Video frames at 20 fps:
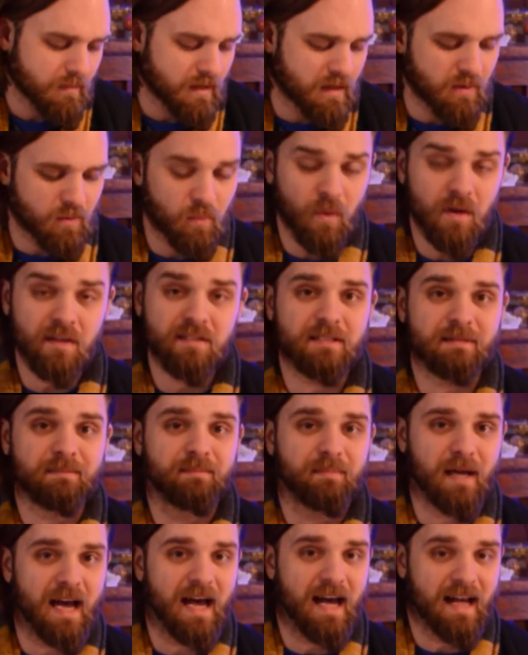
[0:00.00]
It wasn't
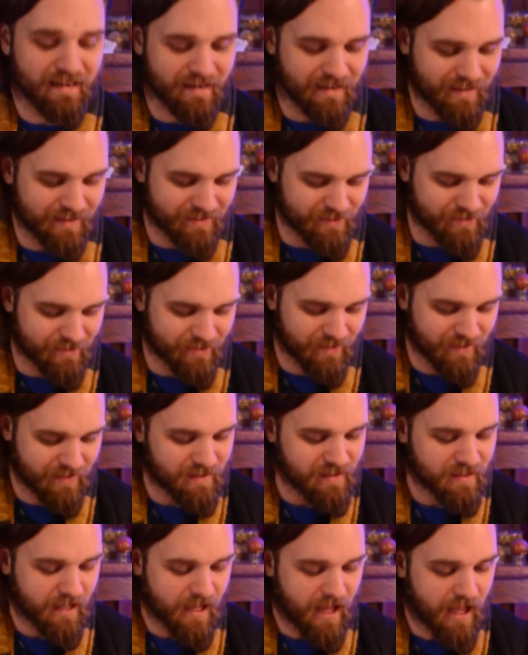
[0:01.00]
bad, either,
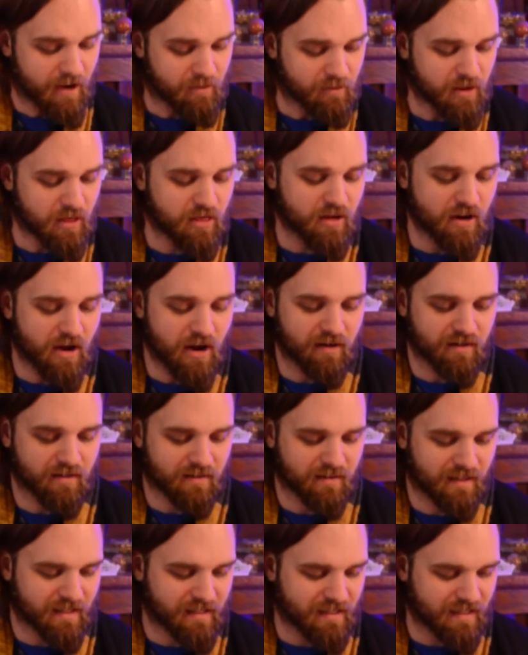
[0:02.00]
Harry thought,
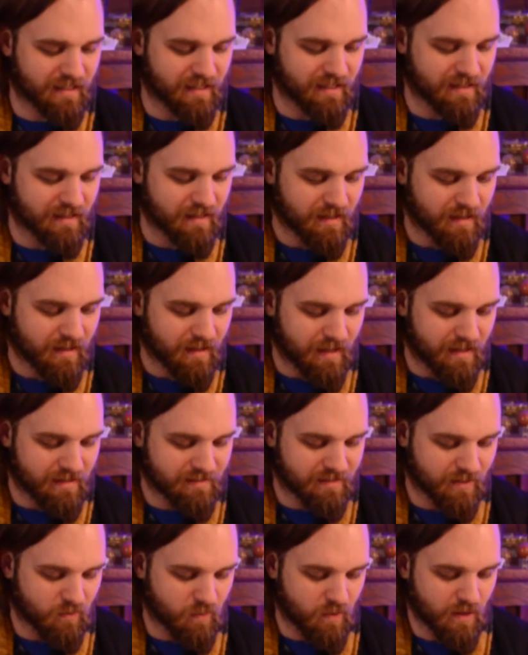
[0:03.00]
licking it, as
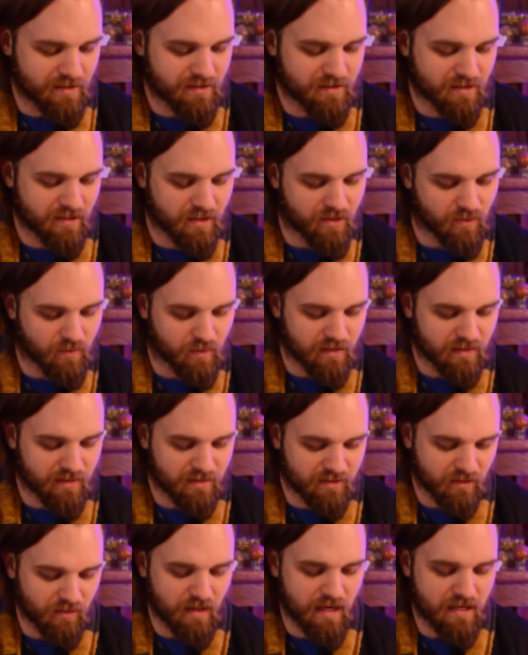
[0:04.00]
they watched the gorilla
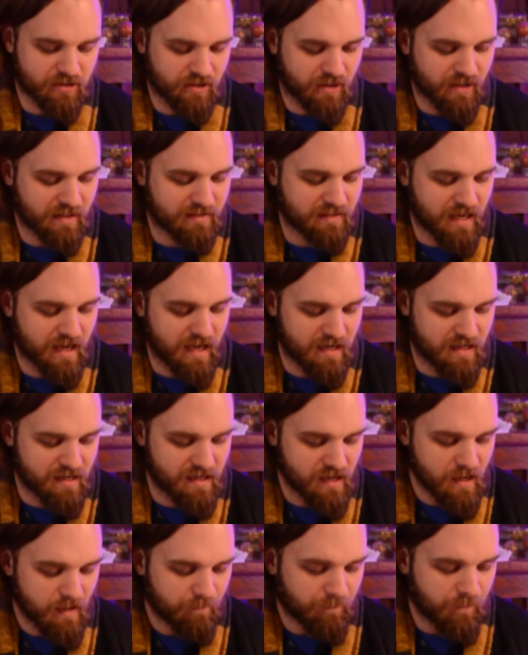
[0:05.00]
scratching its head
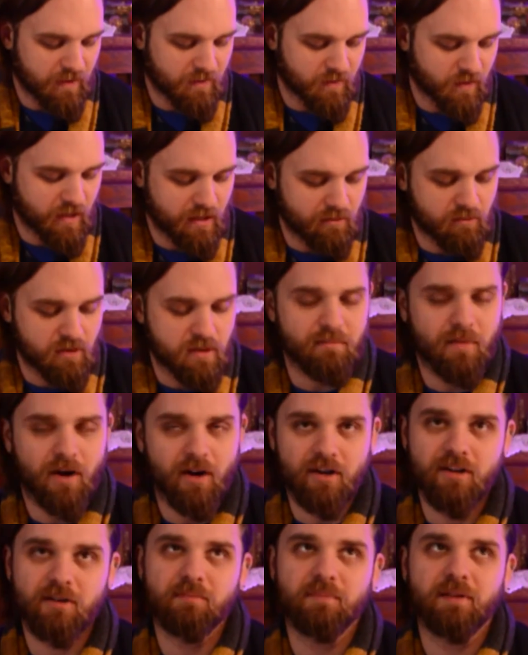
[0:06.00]
and looking
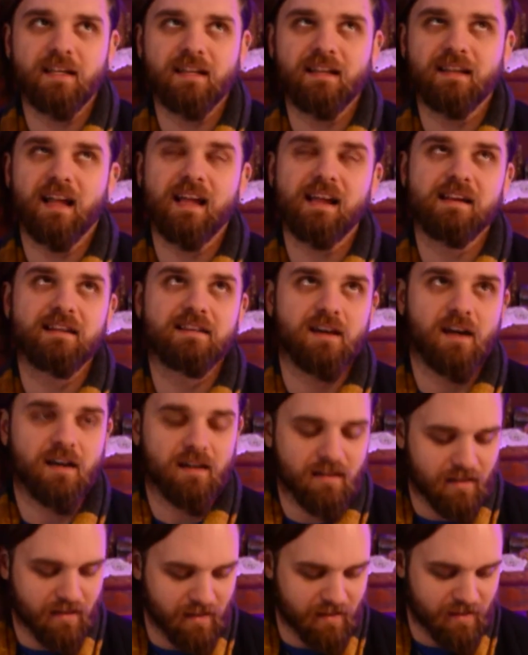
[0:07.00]
remarkably like
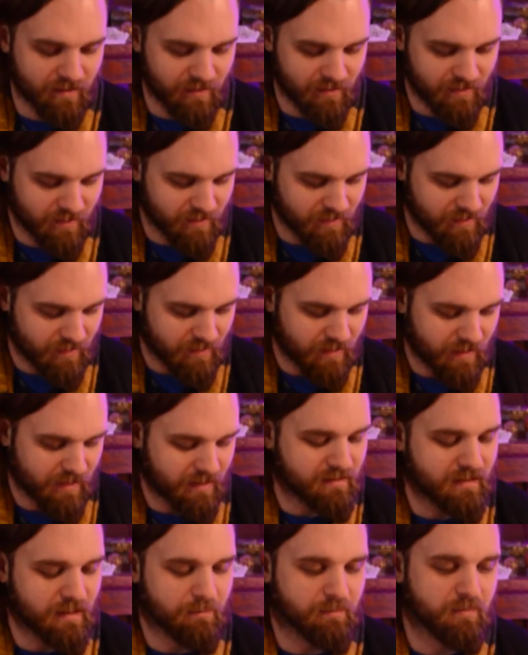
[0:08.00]
Dudley,
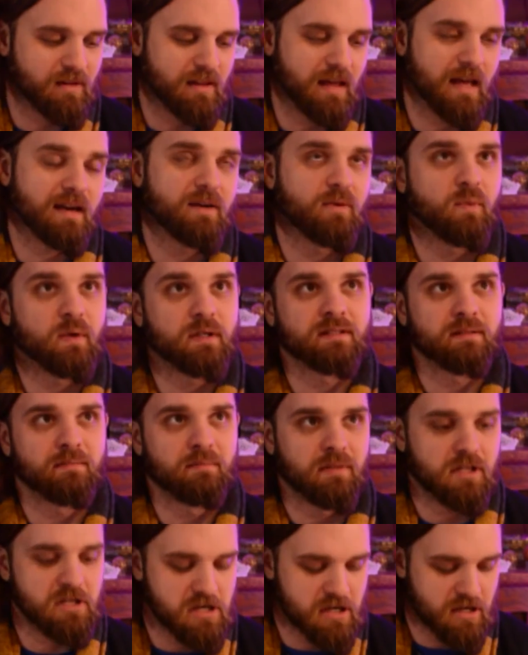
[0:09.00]
except that it wasn't
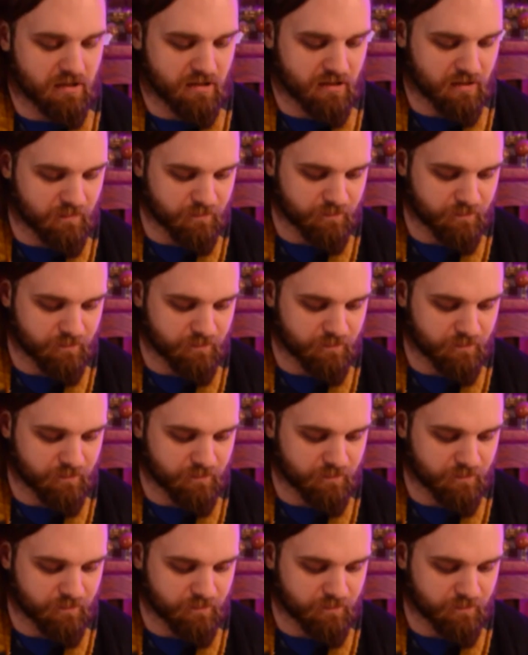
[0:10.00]
blonde.